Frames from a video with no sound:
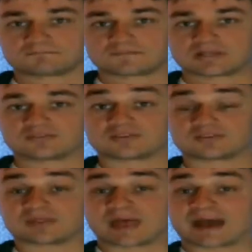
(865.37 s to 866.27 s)
And since
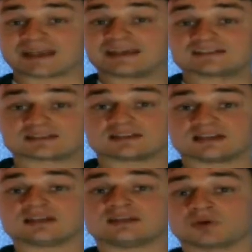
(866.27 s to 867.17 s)
that is
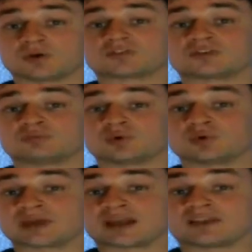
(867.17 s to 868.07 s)
the most important,
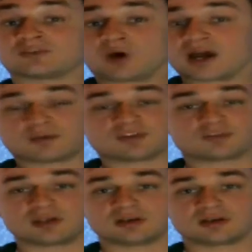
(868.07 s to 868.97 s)
that is why we
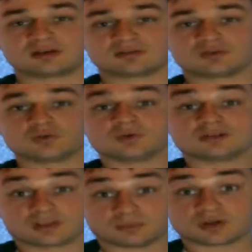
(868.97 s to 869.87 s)
speak, to
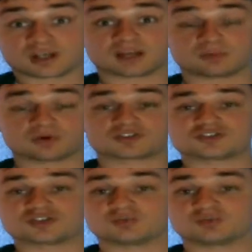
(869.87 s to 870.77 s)
communicate emotions,
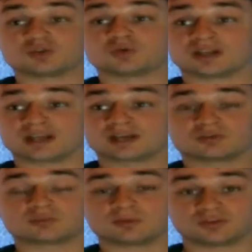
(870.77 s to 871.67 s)
to connect with
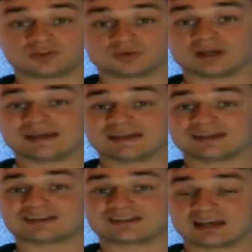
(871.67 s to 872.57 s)
people, to
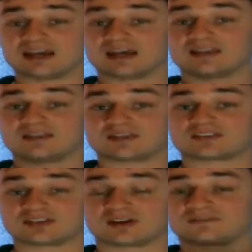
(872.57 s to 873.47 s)
get this
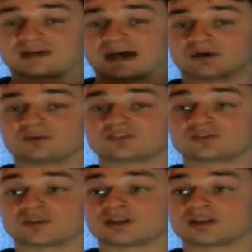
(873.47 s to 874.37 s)
stuff out so
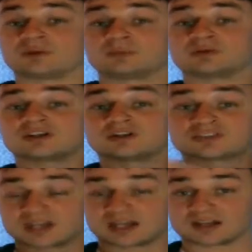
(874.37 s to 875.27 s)
that other people can
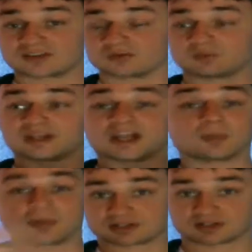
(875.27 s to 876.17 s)
understand, and so we can help
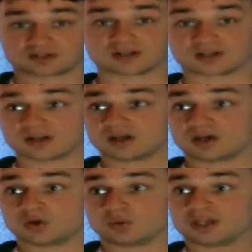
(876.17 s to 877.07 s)
each other and
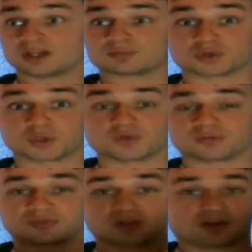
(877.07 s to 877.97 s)
we can improve and
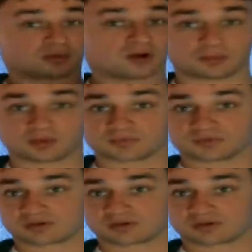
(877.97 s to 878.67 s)
solve problems.